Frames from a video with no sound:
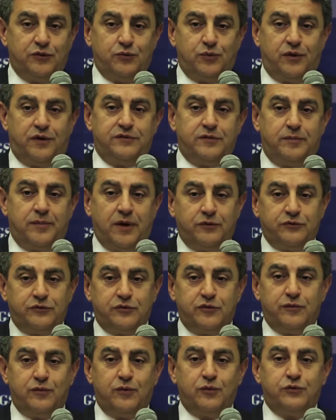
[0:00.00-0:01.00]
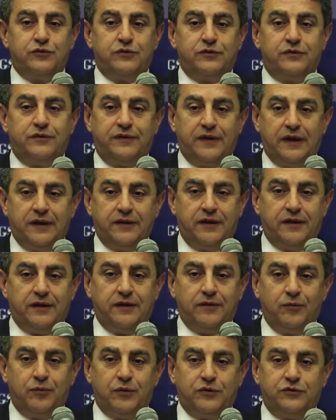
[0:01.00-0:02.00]
It was about revolution
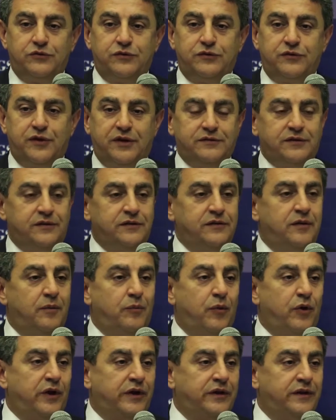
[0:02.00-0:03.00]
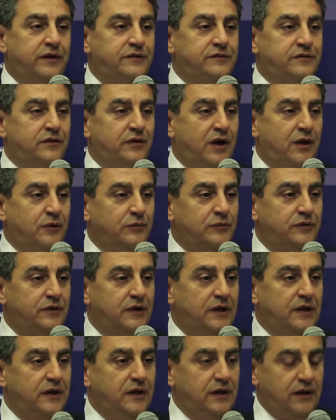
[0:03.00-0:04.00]
thinking, which threatened the monarchies
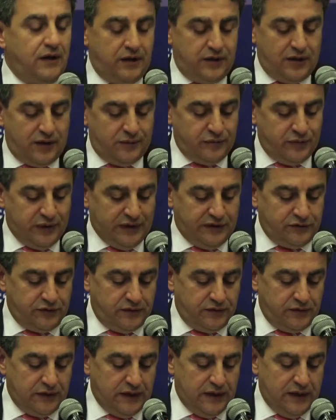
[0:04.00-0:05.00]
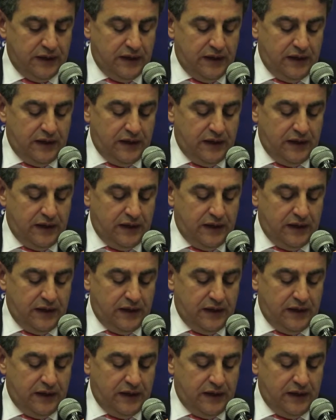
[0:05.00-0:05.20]
around the region.